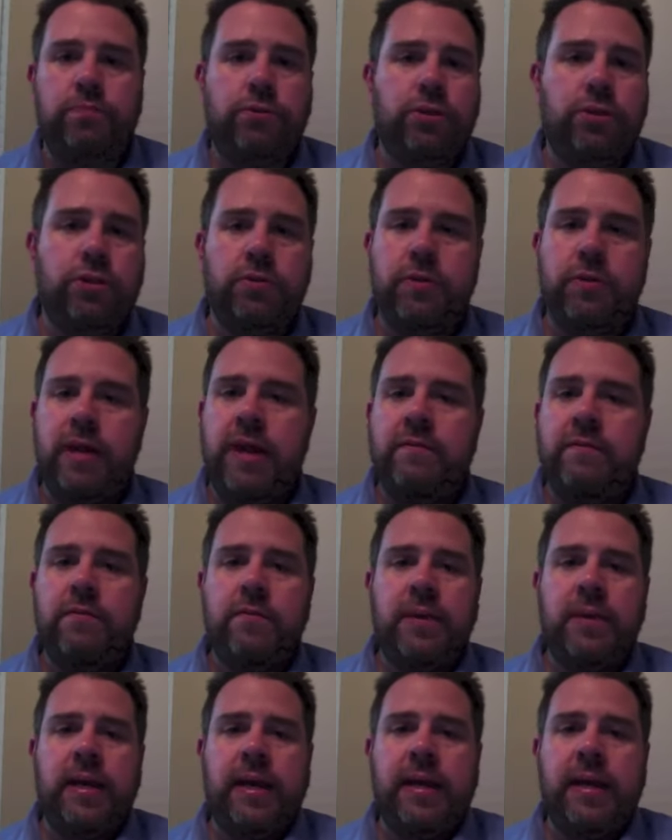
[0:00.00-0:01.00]
Shouldn't ever
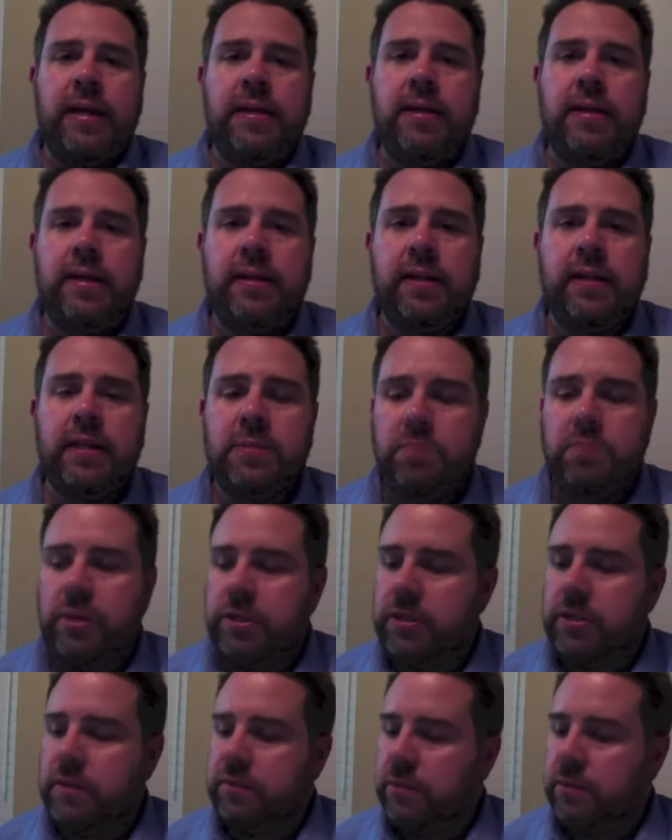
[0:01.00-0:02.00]
be anything that's
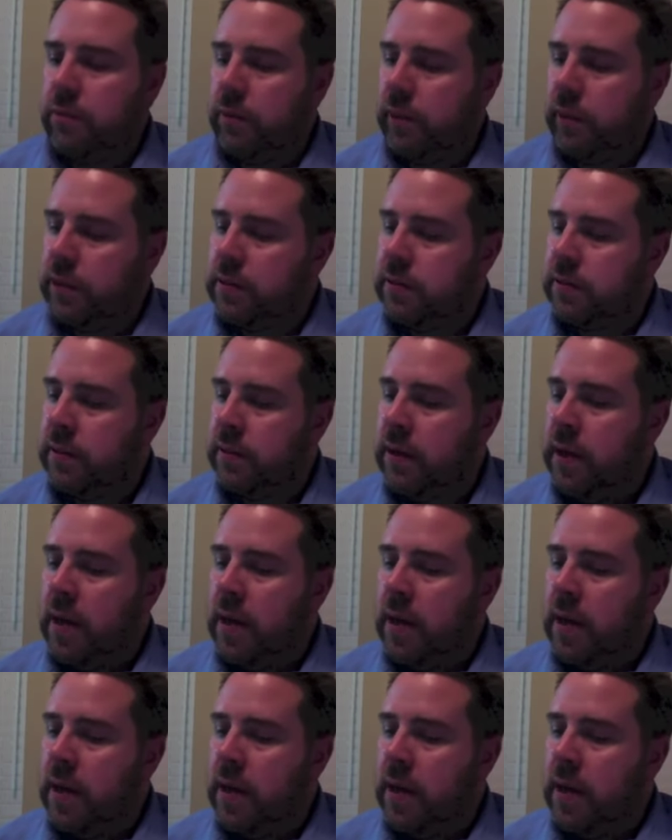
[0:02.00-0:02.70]
printed for us.